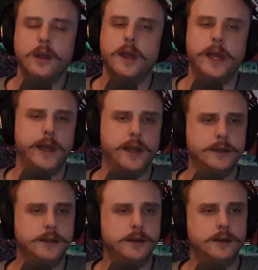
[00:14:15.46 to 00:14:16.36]

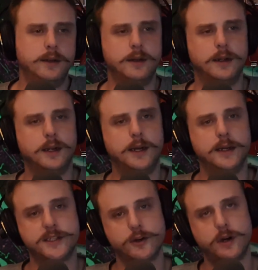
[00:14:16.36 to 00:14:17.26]
And
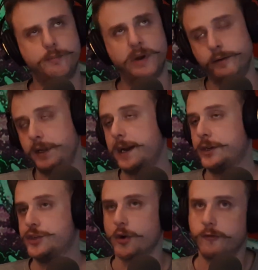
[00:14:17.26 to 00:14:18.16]
so apparently I
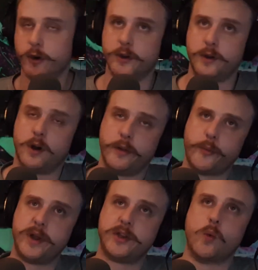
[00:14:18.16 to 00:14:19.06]
drove her all
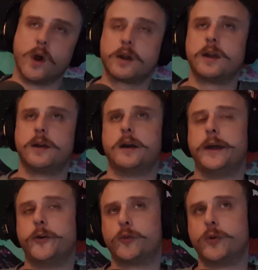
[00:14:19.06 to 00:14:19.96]
the way to work.
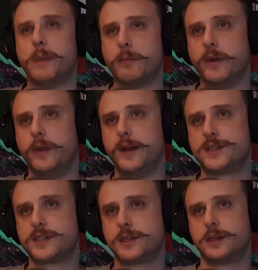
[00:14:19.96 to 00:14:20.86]
I don't remember
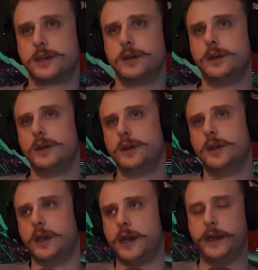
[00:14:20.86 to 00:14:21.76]
this.
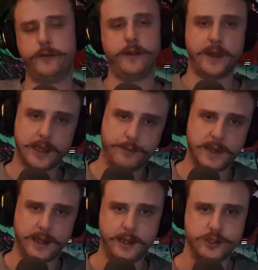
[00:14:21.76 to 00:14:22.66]
And if you think I'm
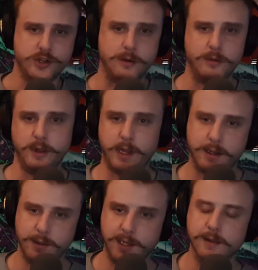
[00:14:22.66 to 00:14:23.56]
getting in trouble
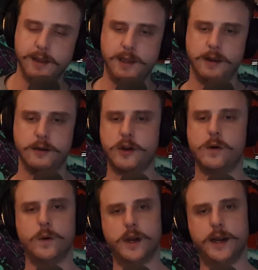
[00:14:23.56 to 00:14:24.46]
like legally here,
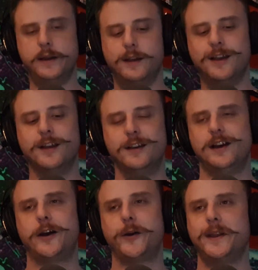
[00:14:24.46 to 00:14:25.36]
don't worry.
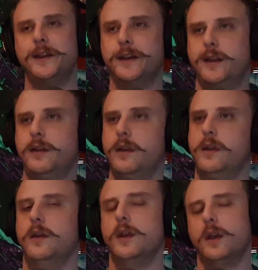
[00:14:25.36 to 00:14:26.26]
I already did.
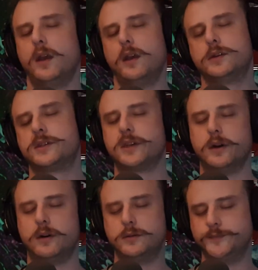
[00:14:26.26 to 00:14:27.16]

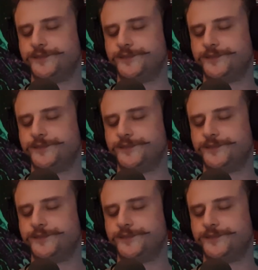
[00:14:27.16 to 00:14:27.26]
So